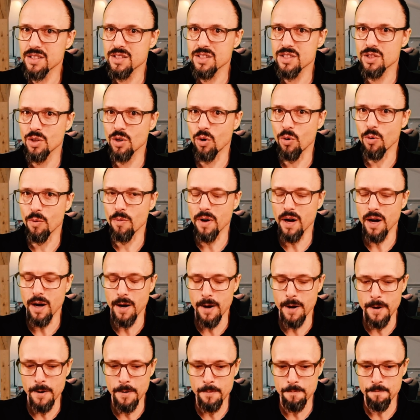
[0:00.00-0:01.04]

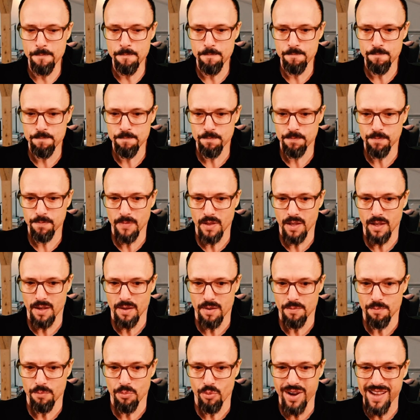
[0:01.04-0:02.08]
So
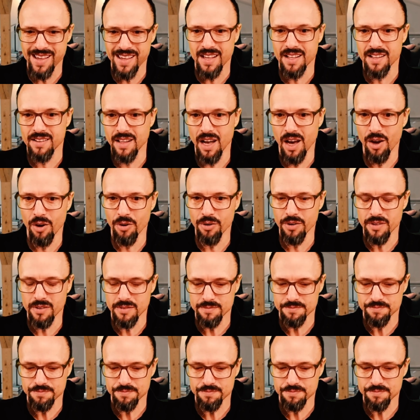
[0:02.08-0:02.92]
breaking down